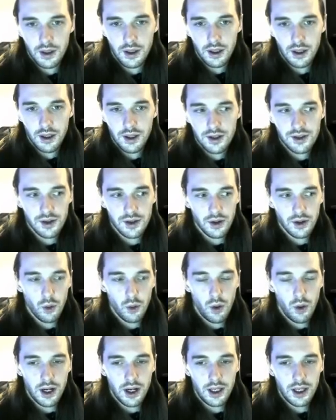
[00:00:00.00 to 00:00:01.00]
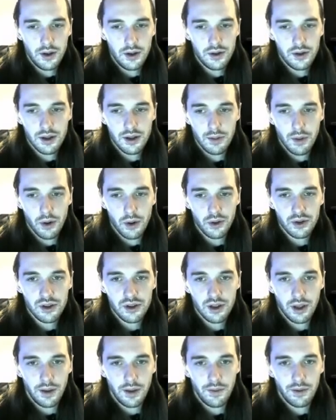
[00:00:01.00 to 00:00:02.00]
So the one I use the
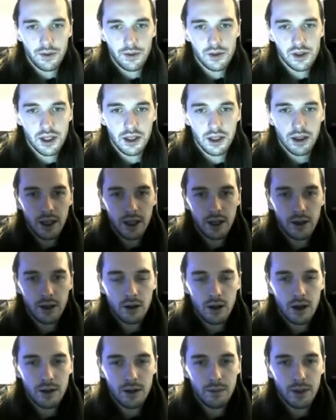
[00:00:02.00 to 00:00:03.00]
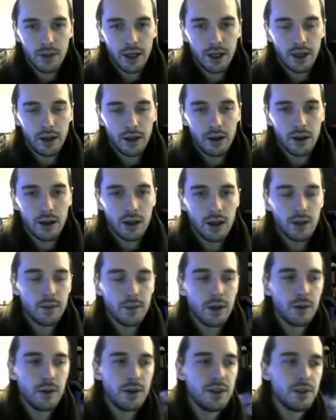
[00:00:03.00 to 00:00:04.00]
most, if you've seen like a lot of my
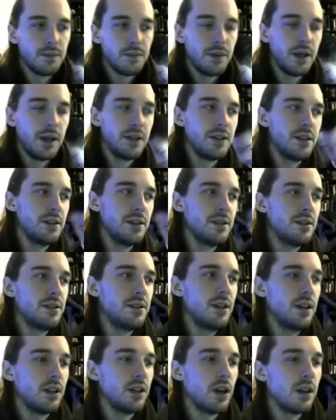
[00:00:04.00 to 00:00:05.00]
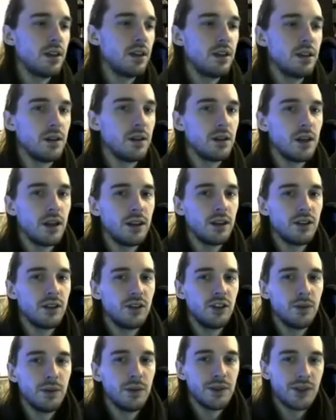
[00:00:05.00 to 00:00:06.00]
recent paintings, not the
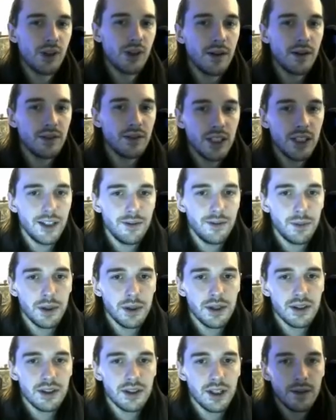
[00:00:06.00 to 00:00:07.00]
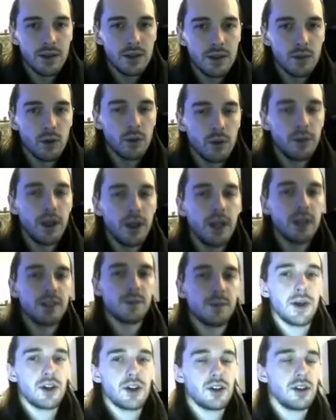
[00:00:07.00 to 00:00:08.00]
super soft stuff, but the stuff that's more opaque,
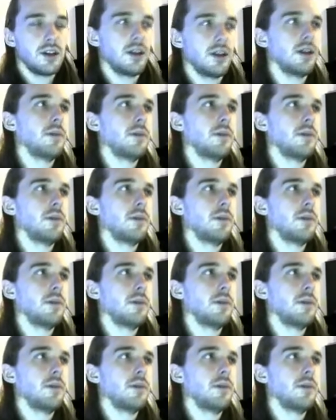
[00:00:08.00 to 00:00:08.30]
especially